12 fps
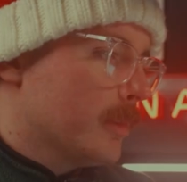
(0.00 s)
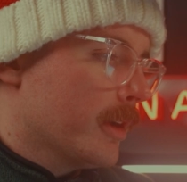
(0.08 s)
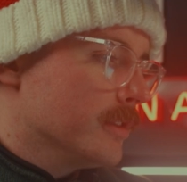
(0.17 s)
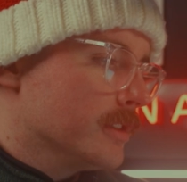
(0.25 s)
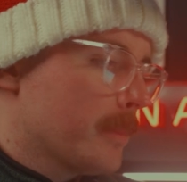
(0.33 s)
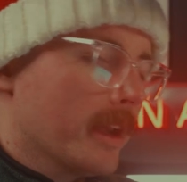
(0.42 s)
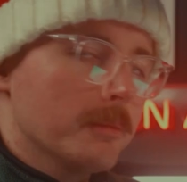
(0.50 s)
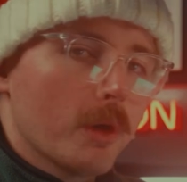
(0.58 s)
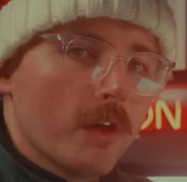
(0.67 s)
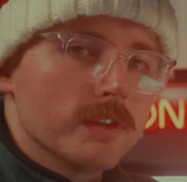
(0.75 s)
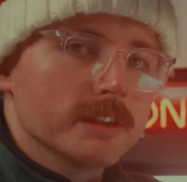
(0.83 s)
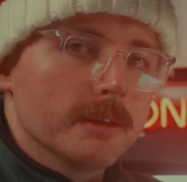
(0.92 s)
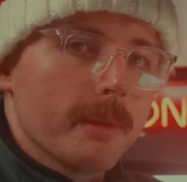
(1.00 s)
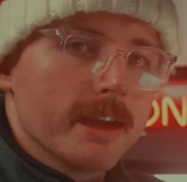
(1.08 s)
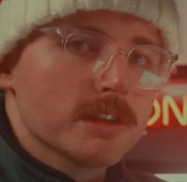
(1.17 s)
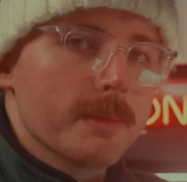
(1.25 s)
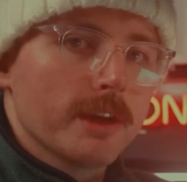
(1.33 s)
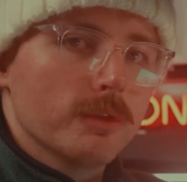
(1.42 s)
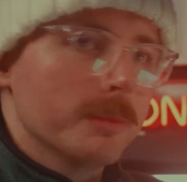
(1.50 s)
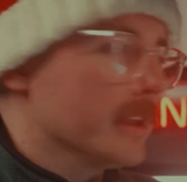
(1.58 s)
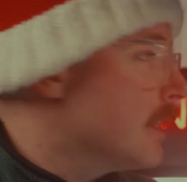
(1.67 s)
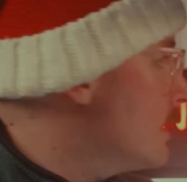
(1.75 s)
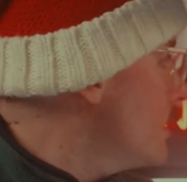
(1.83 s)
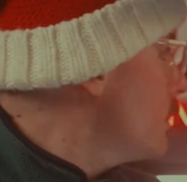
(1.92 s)
bound spine, but obviously my spine will be
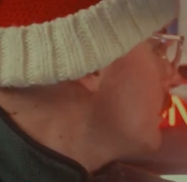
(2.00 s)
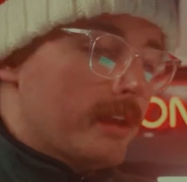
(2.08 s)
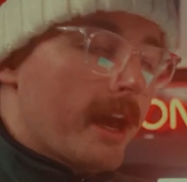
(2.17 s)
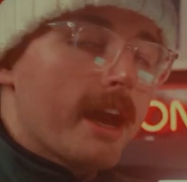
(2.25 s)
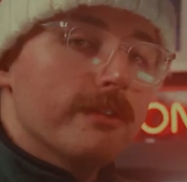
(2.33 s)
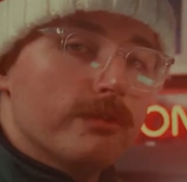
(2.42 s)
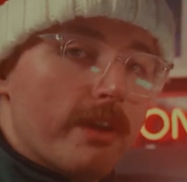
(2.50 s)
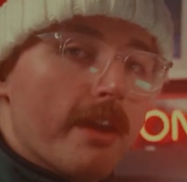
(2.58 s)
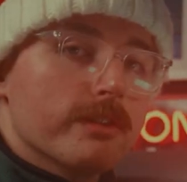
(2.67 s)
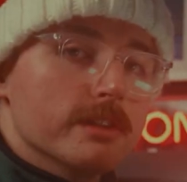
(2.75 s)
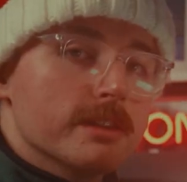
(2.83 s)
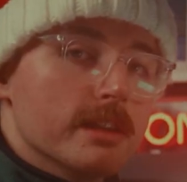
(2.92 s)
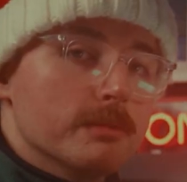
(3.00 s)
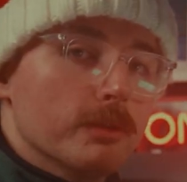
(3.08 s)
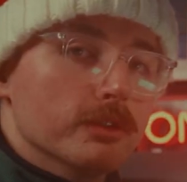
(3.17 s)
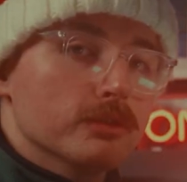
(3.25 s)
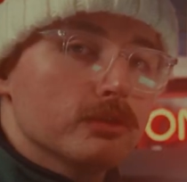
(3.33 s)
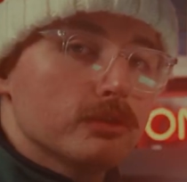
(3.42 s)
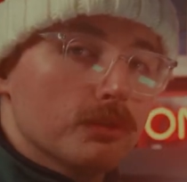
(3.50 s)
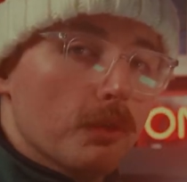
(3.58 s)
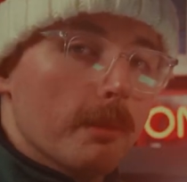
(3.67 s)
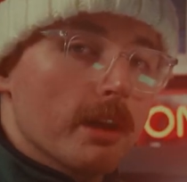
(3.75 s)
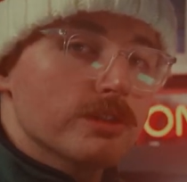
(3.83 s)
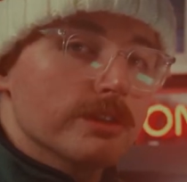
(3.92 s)
like, I have referenced this book so
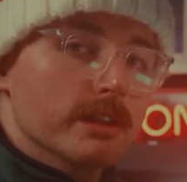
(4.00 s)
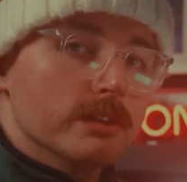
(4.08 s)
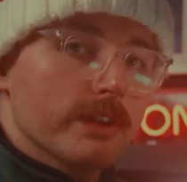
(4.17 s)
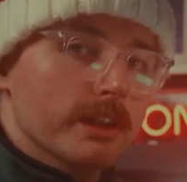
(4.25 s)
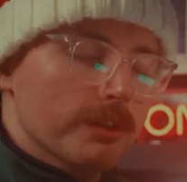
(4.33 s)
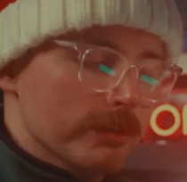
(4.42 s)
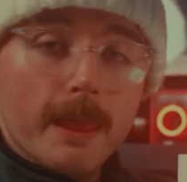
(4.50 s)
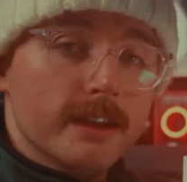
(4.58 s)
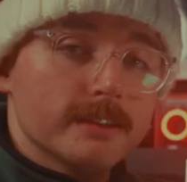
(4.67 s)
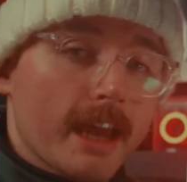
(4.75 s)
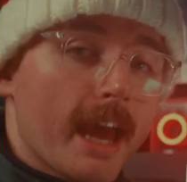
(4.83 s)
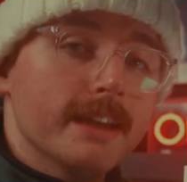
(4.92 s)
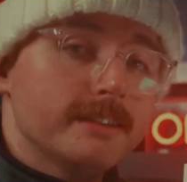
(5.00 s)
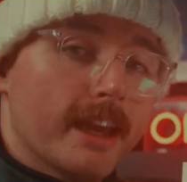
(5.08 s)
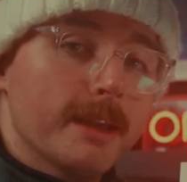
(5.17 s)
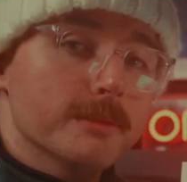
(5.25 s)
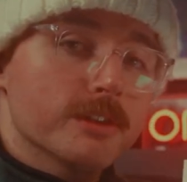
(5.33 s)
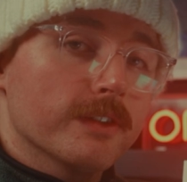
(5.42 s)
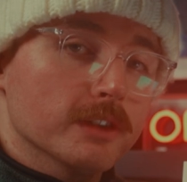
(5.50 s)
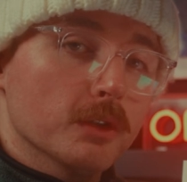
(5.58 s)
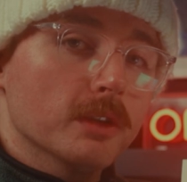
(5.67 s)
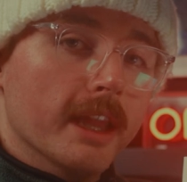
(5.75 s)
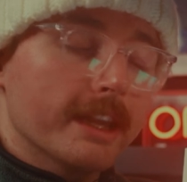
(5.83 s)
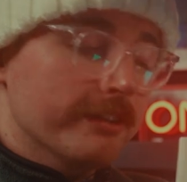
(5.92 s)
much in this video. It's High Times of a Low
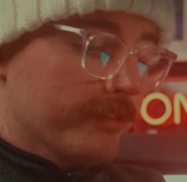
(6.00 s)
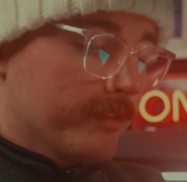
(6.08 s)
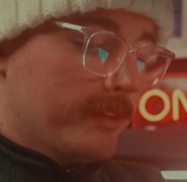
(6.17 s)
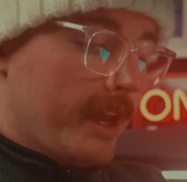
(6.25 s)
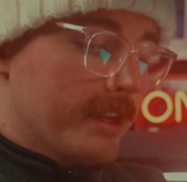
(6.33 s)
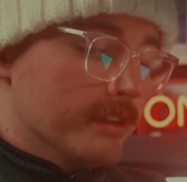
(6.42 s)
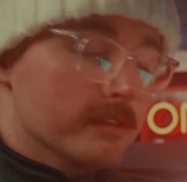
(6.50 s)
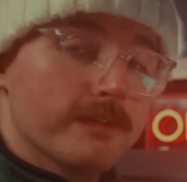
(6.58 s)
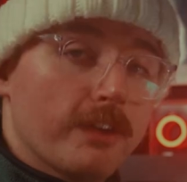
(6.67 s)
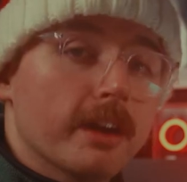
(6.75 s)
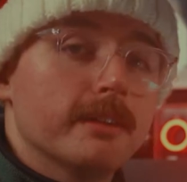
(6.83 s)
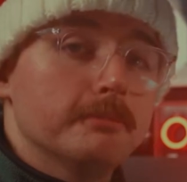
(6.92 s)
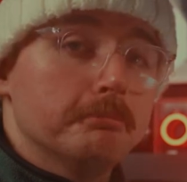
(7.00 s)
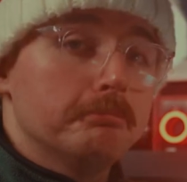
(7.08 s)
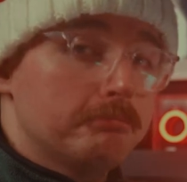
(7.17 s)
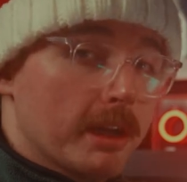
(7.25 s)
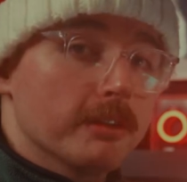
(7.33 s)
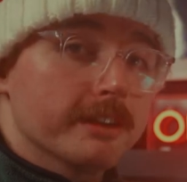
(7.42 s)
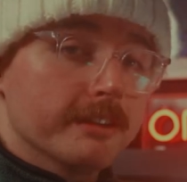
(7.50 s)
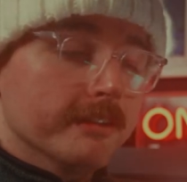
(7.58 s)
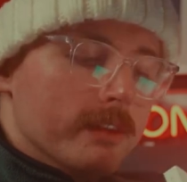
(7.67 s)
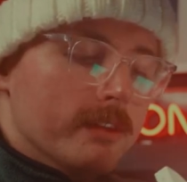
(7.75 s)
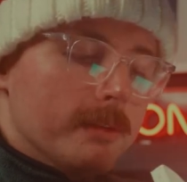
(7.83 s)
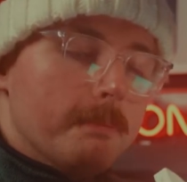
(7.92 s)
Life and it's fucking brilliant.
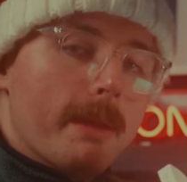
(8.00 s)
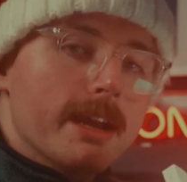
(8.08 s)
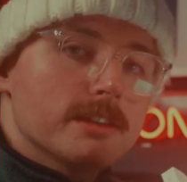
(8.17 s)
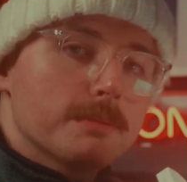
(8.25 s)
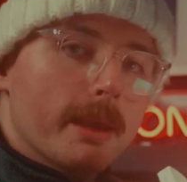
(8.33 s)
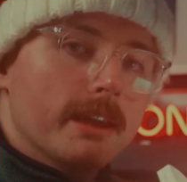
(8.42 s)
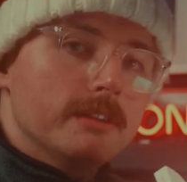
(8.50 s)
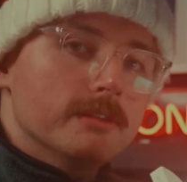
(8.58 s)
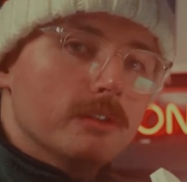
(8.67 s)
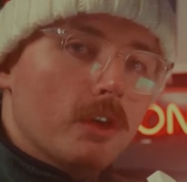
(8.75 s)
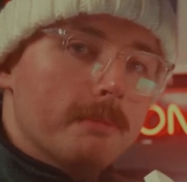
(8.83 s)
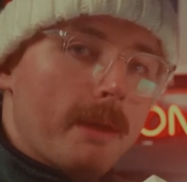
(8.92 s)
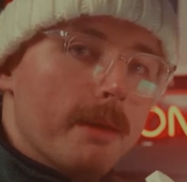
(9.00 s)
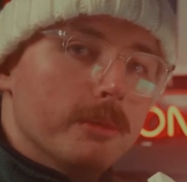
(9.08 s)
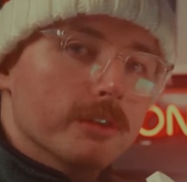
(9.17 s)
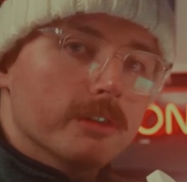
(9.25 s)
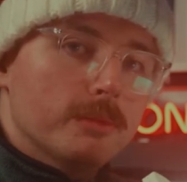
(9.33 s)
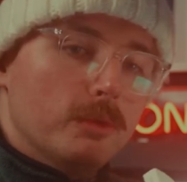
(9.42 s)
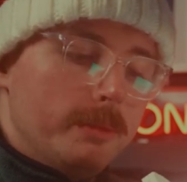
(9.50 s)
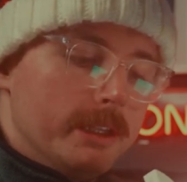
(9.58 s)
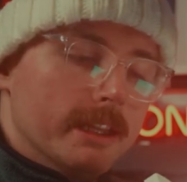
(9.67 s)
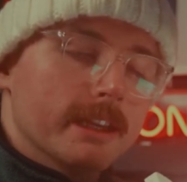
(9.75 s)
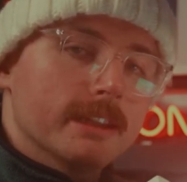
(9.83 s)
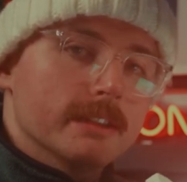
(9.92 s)
My spine on my book will be
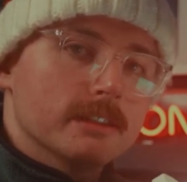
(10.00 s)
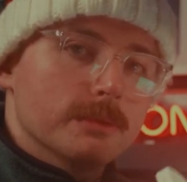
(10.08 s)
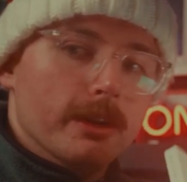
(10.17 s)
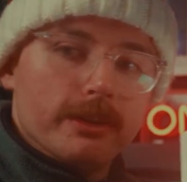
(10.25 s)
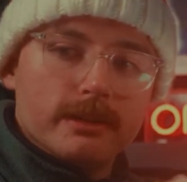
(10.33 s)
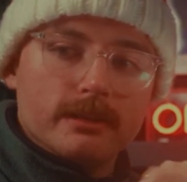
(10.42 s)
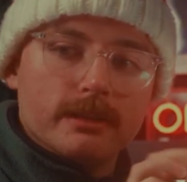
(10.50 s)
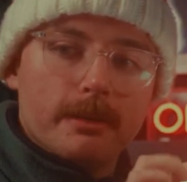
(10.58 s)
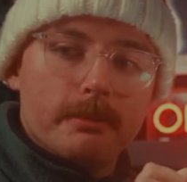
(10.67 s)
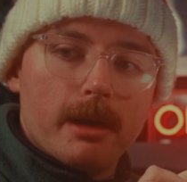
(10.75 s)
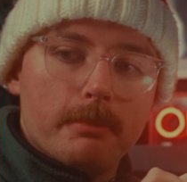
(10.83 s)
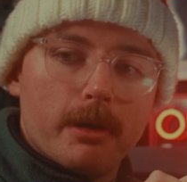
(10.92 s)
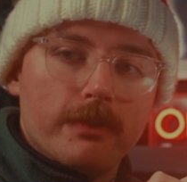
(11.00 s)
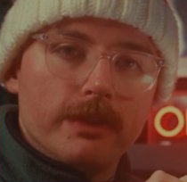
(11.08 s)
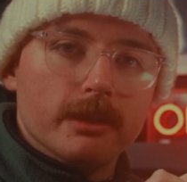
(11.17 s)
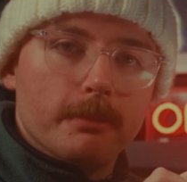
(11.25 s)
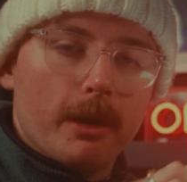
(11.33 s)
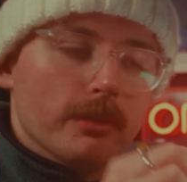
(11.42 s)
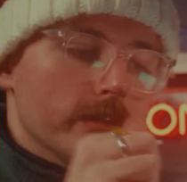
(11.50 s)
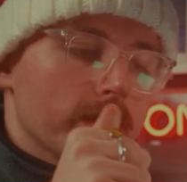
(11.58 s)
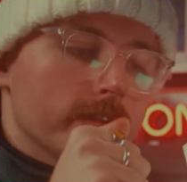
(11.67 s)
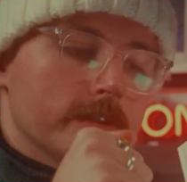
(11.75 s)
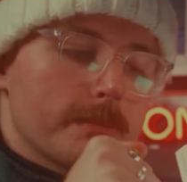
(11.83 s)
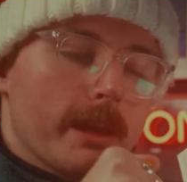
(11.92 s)
like this as well. This is a perfect bound
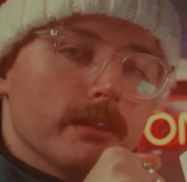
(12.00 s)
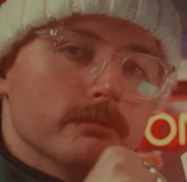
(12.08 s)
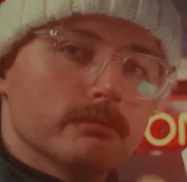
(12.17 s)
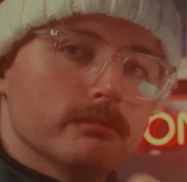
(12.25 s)
spine.